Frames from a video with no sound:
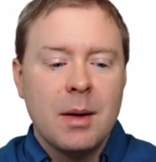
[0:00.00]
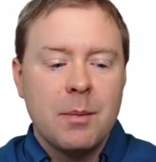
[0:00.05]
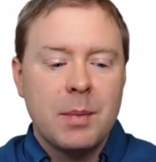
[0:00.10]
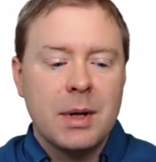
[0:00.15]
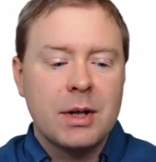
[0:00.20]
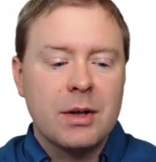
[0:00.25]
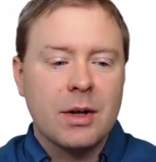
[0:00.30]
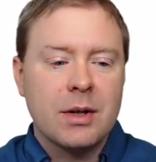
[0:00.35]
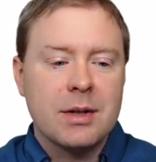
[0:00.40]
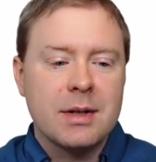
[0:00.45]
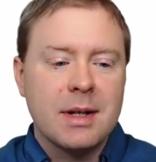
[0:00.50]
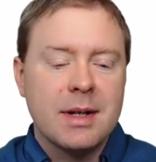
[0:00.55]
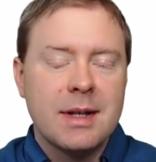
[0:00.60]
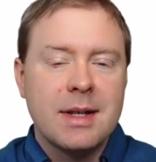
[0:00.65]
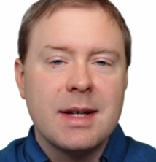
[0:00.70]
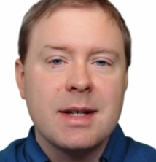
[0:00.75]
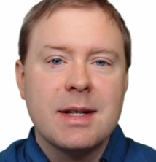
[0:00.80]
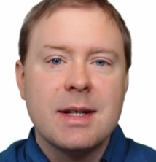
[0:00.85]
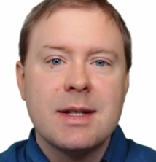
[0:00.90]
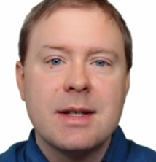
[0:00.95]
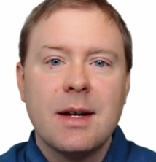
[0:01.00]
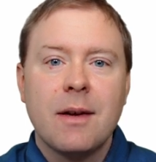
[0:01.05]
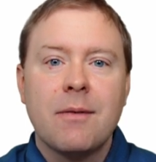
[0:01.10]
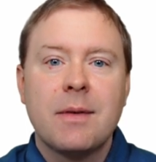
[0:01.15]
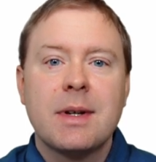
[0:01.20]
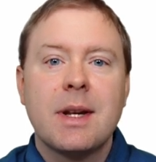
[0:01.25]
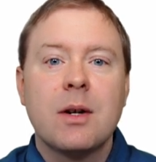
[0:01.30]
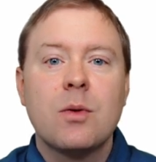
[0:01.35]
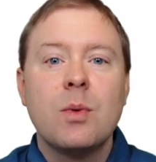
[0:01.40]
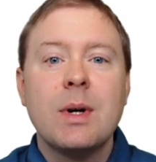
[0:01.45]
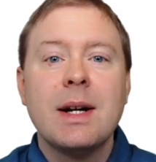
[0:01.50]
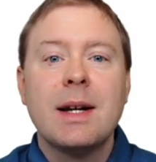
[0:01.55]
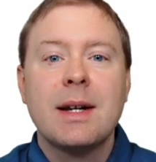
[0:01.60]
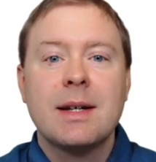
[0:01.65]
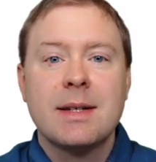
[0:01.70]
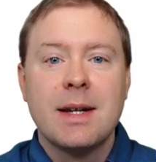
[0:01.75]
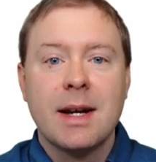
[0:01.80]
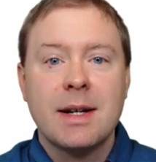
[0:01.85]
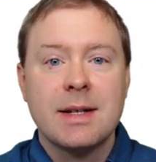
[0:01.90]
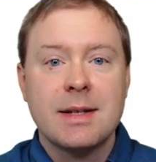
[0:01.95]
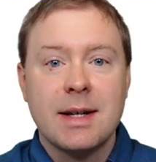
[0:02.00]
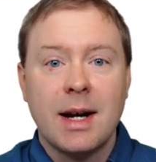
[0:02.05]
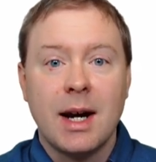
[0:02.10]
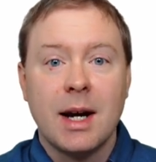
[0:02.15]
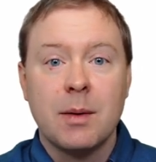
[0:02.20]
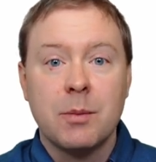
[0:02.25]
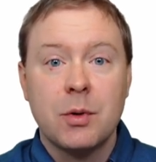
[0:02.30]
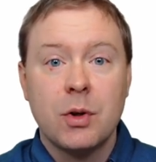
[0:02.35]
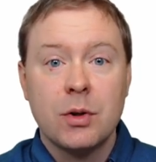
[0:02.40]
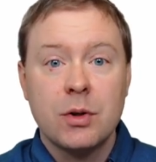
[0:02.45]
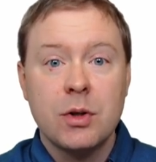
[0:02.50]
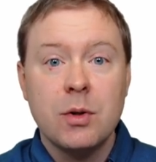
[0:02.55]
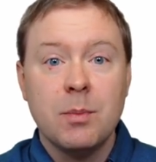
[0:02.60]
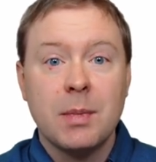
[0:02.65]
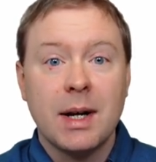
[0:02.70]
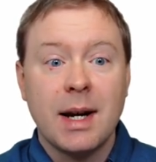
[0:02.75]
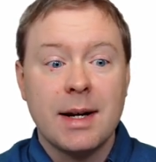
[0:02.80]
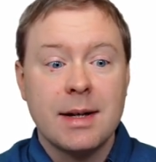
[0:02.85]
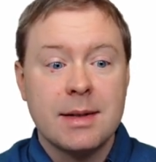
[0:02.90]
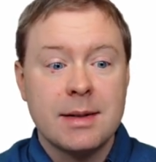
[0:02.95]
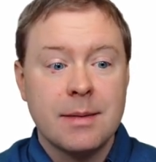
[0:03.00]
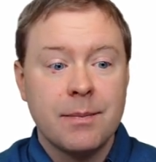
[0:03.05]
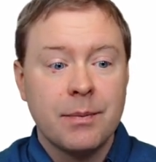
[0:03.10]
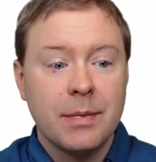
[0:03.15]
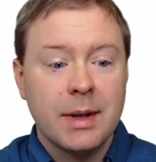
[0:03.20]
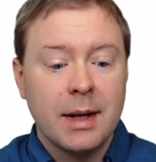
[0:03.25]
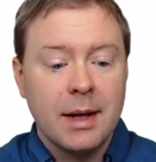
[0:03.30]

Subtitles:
because this is something that really takes time to accumulate.